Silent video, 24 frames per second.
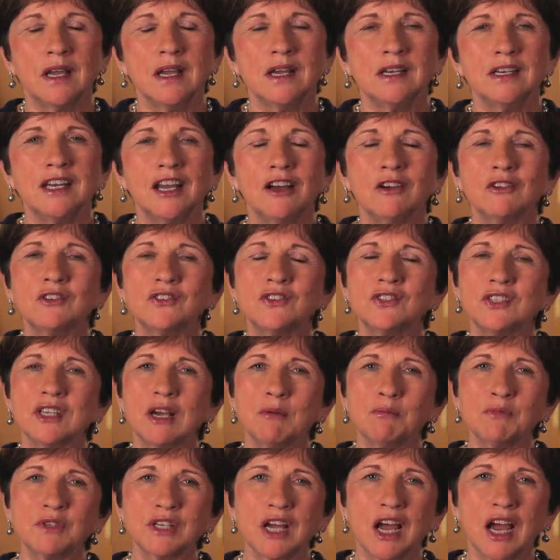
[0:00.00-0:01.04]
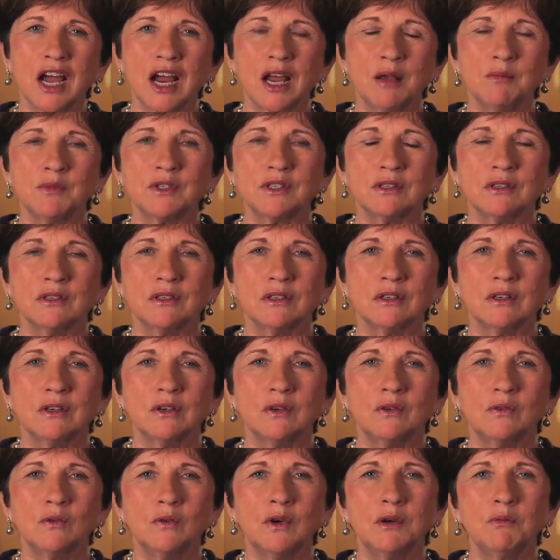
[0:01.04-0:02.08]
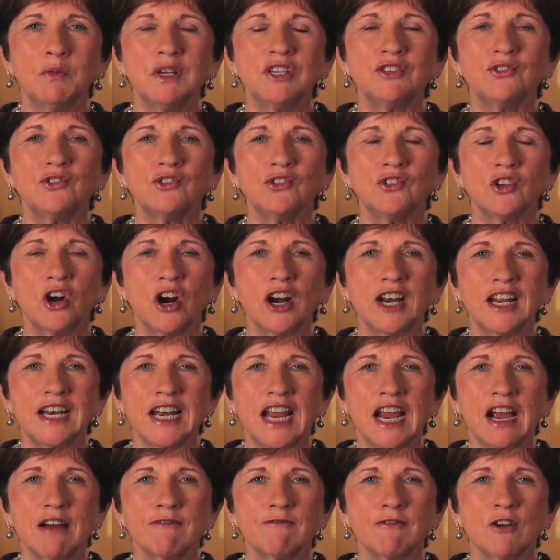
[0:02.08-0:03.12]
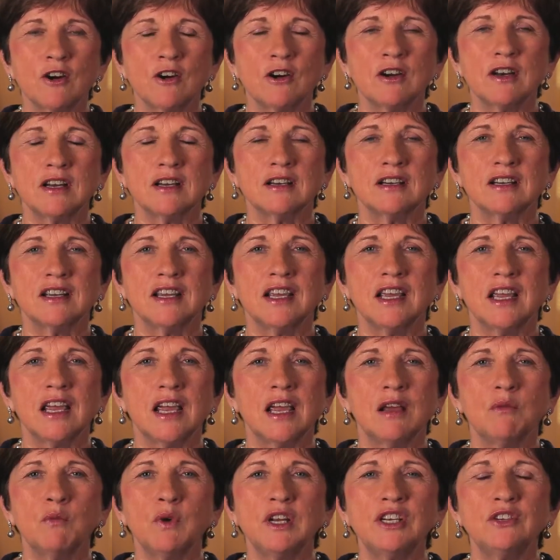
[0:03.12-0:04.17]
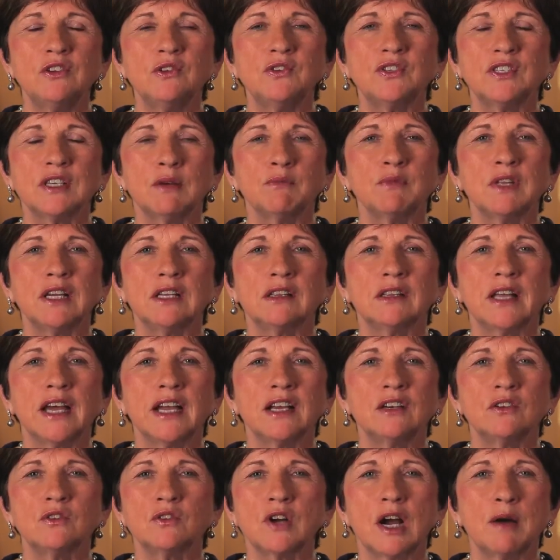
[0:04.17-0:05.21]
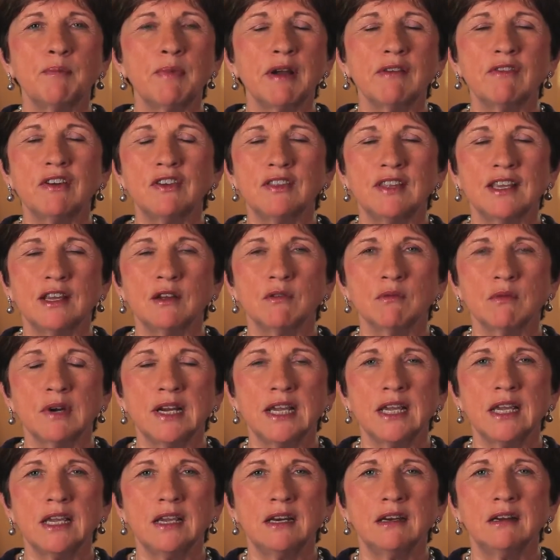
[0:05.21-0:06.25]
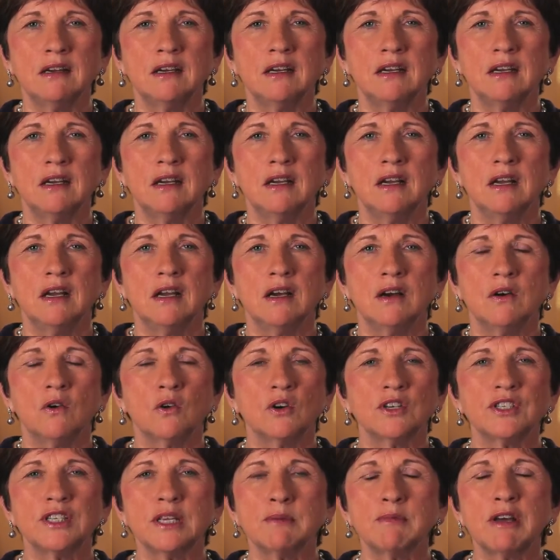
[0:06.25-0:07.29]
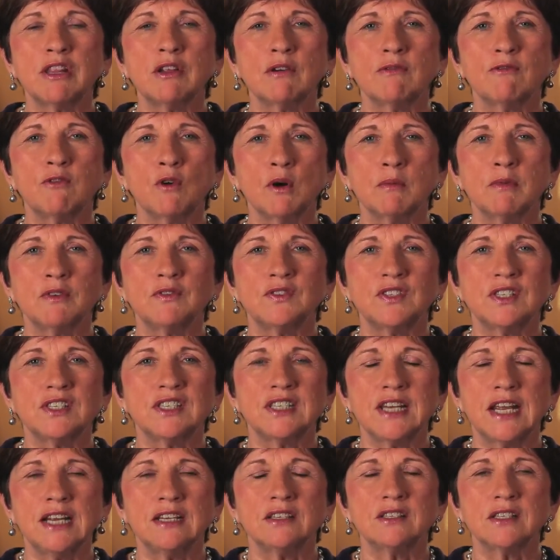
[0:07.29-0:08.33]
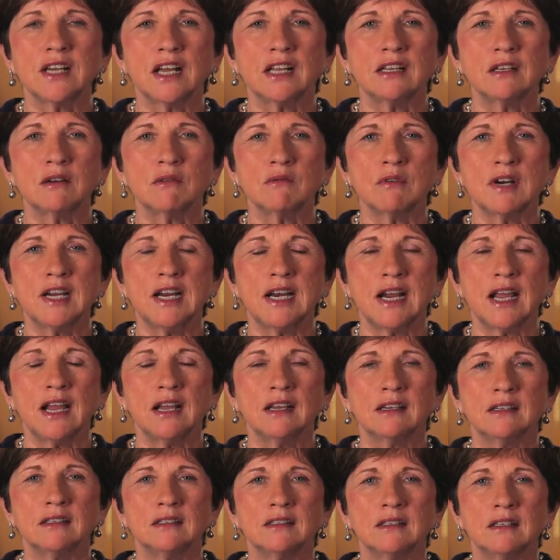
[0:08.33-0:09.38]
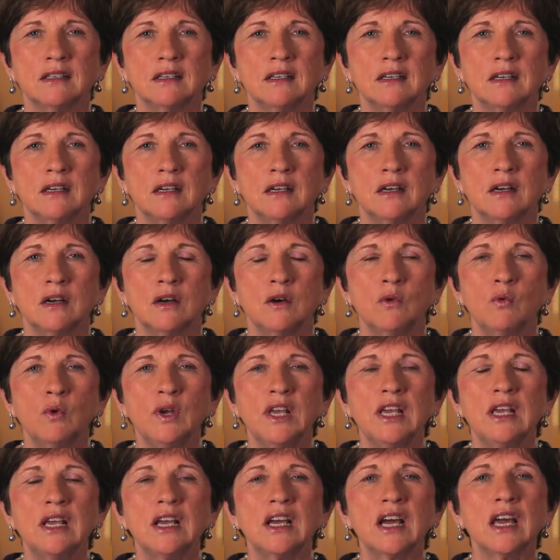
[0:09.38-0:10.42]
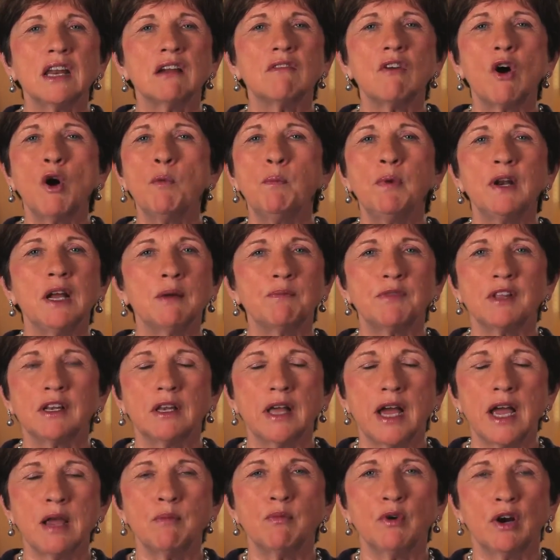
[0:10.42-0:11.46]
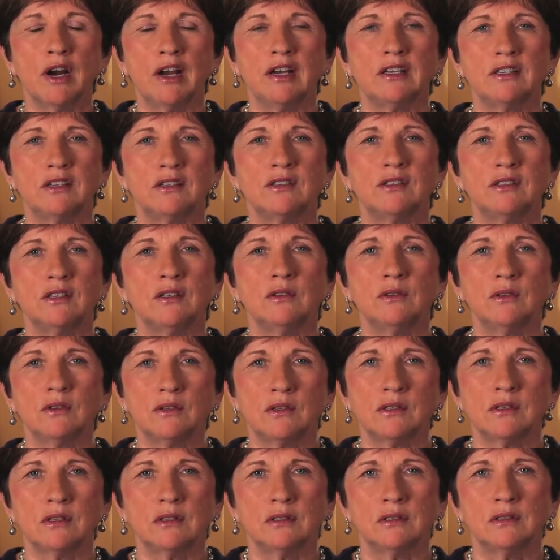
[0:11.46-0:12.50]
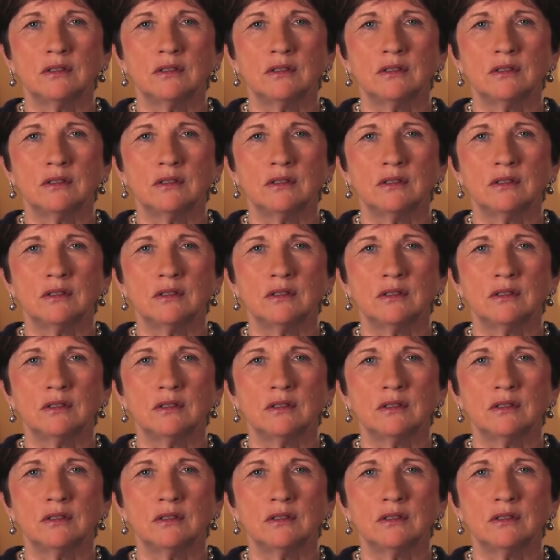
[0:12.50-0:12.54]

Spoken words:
Now, sometimes when we start an effort and we do something like drop everything and read or some other form of sustained silent reading, we kind of open up the library to students.